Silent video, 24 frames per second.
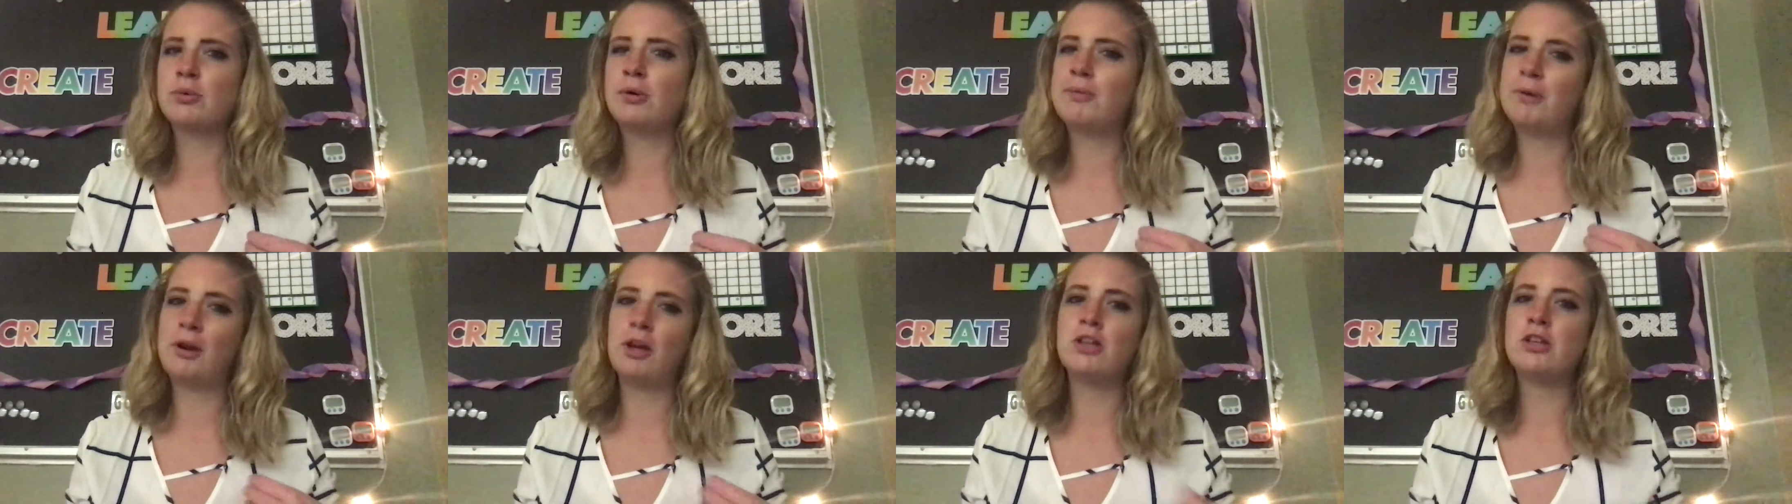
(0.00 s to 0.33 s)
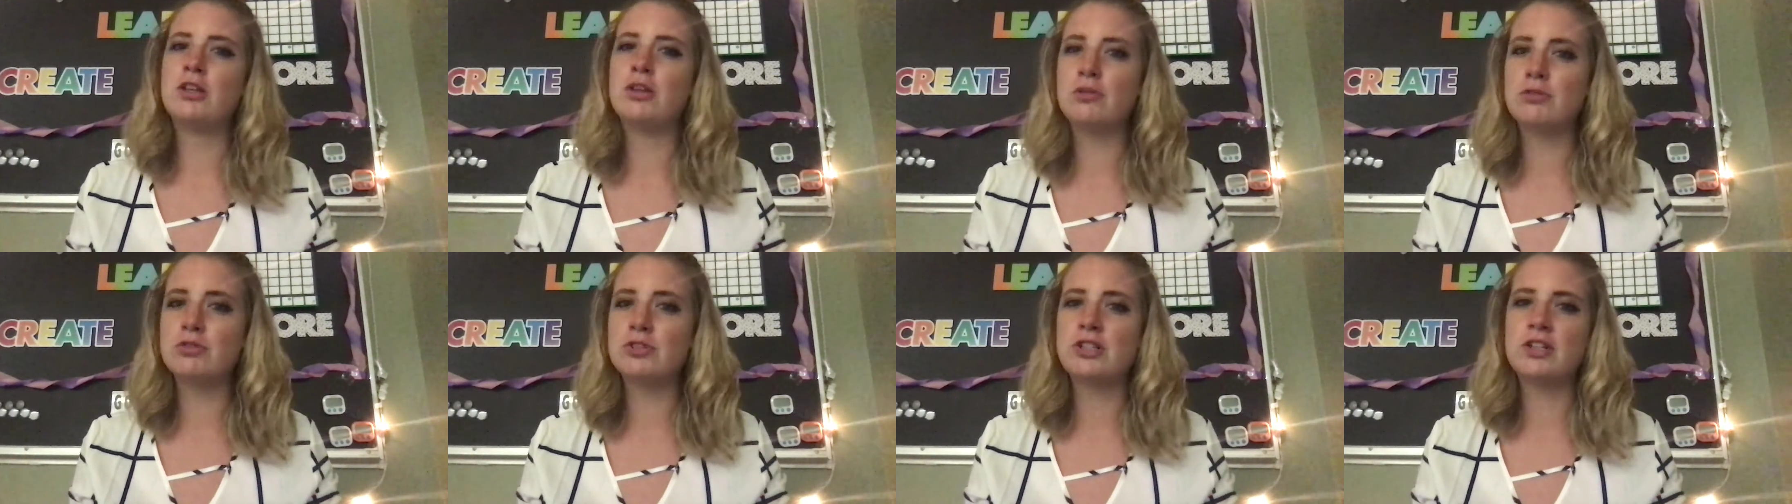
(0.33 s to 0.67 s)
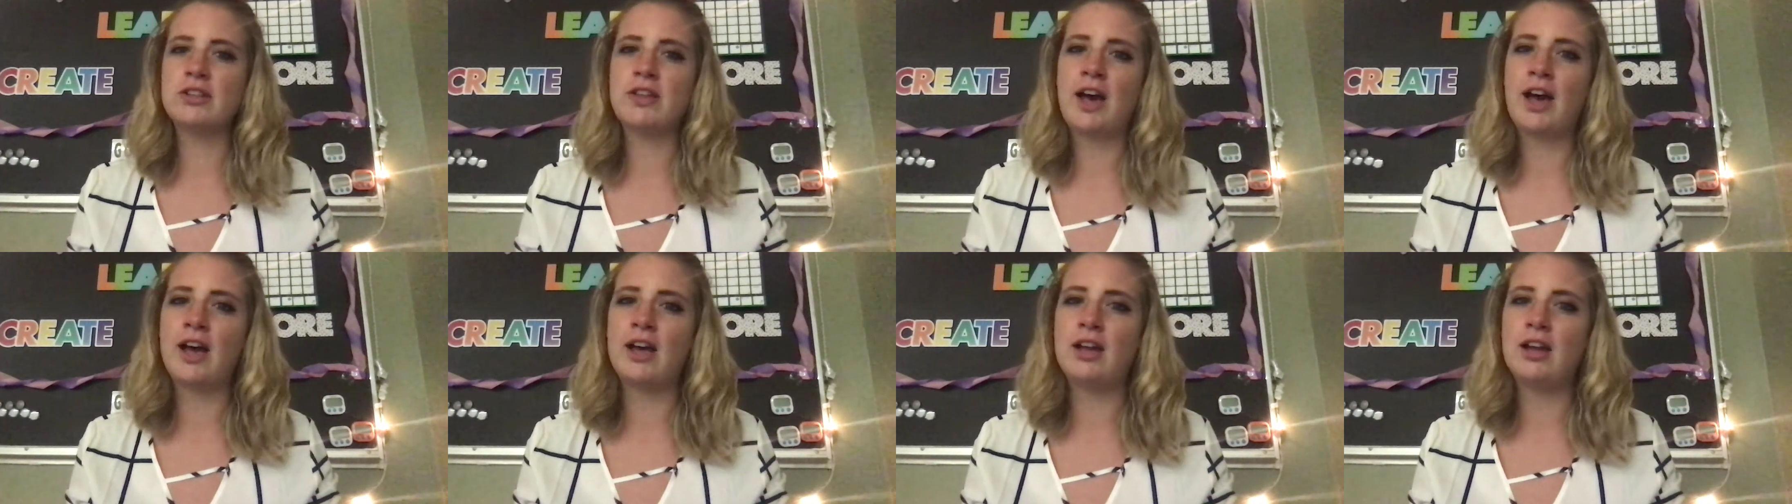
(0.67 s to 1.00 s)
I'm not used to
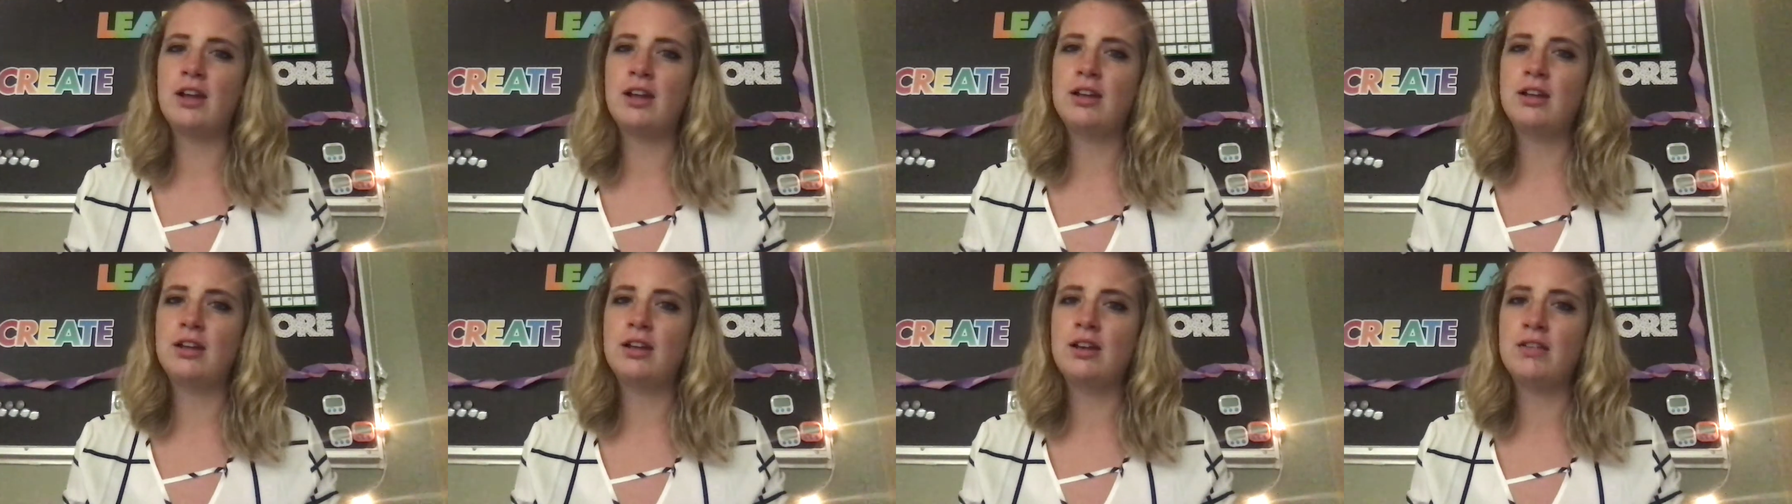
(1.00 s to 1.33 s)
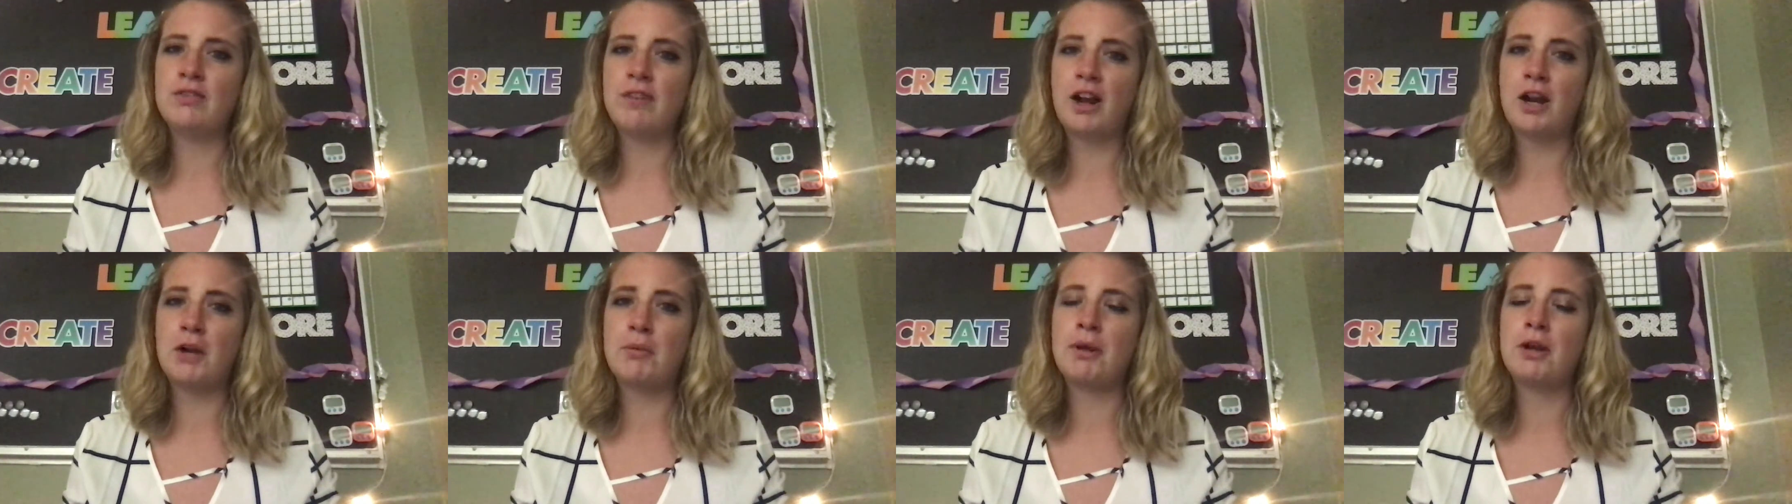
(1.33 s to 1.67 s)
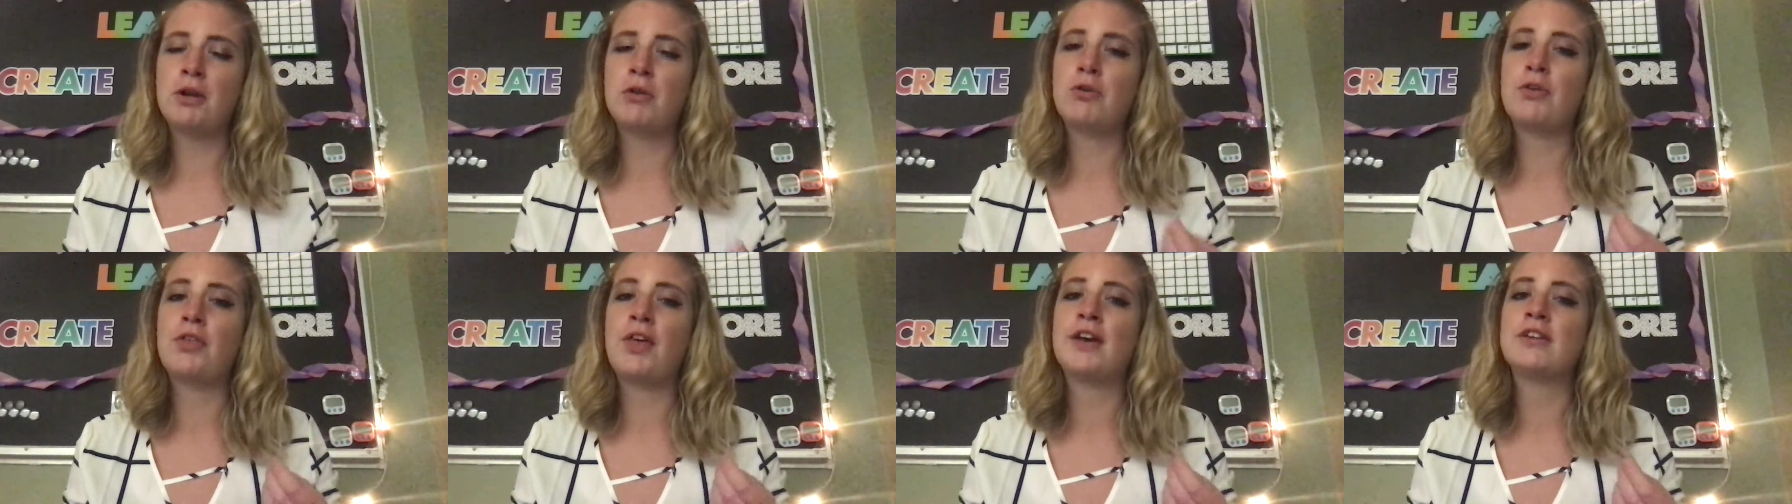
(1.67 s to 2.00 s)
that environment
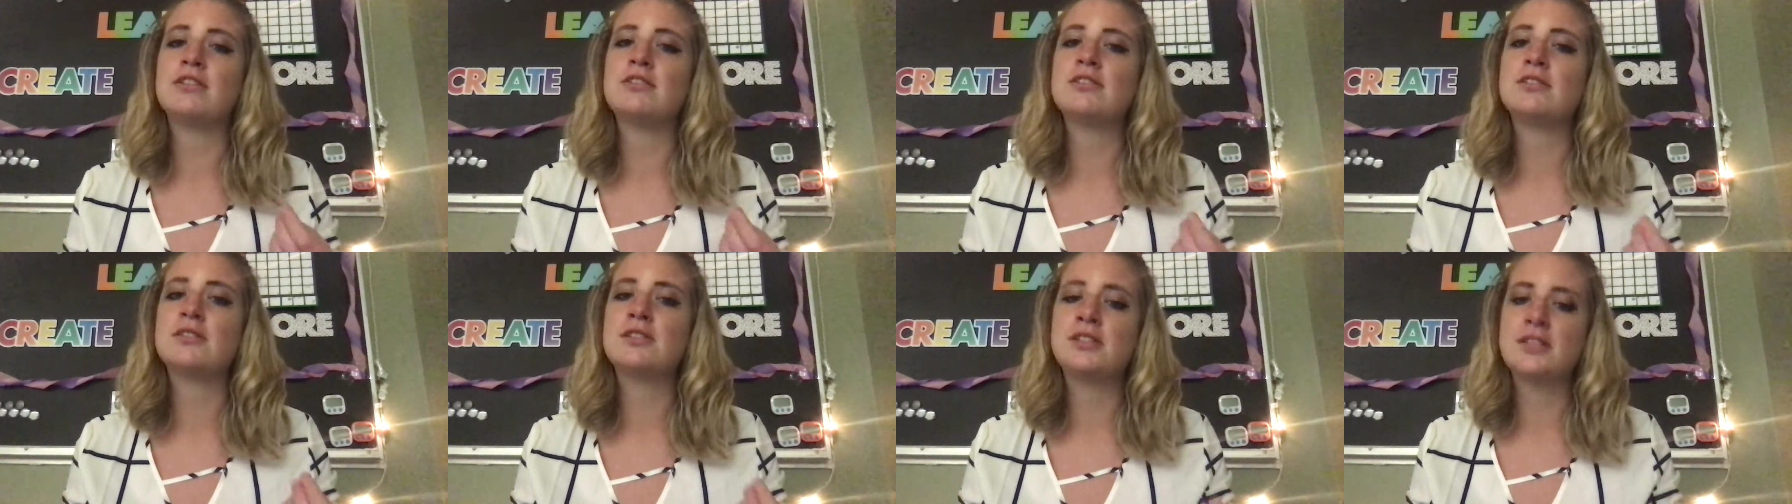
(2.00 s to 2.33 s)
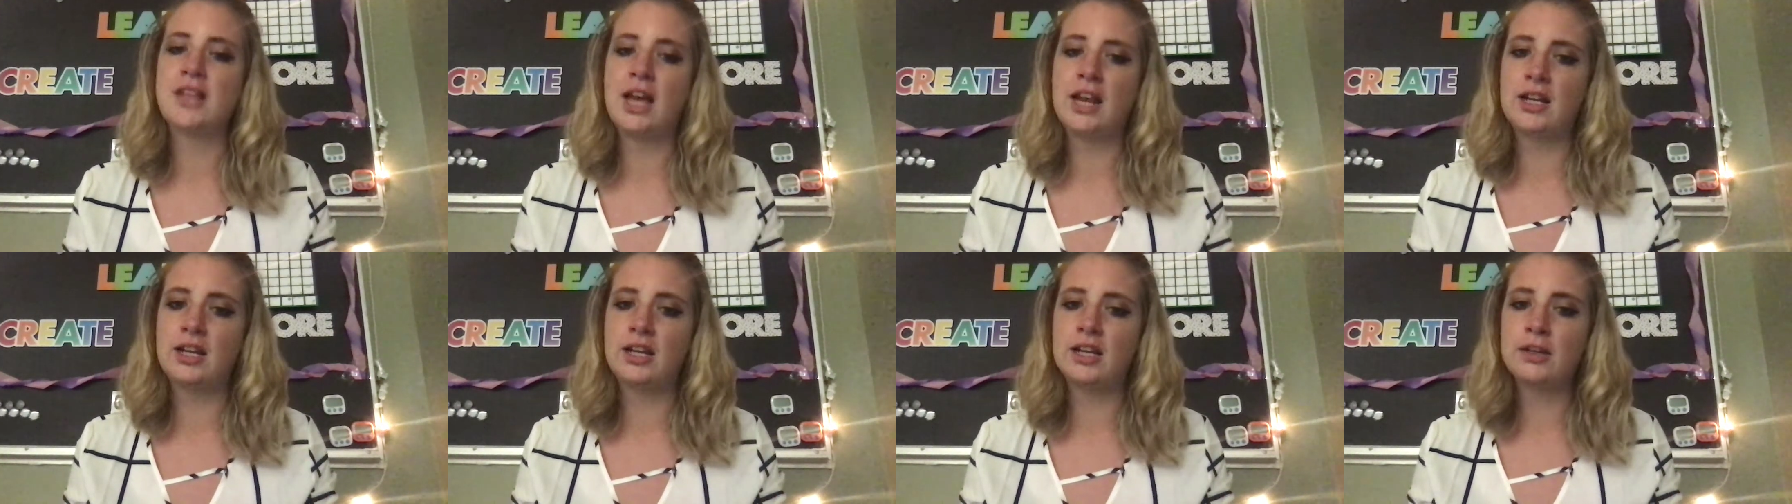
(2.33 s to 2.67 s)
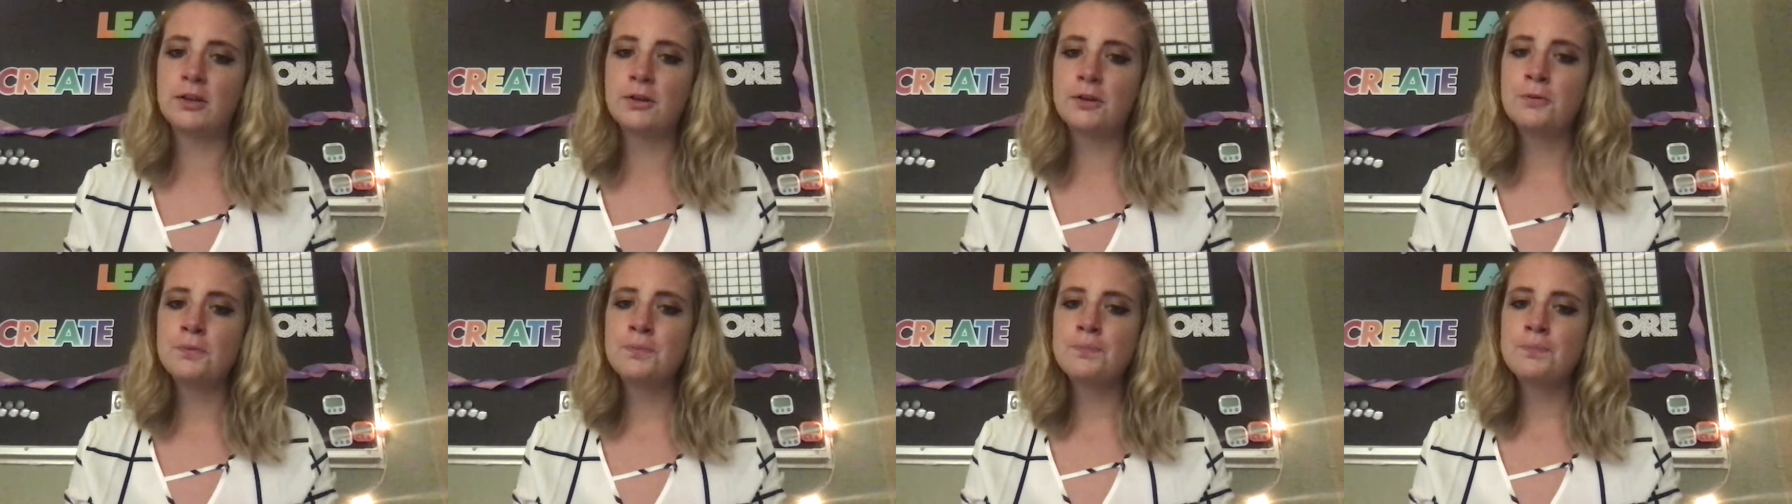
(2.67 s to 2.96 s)
or that setting.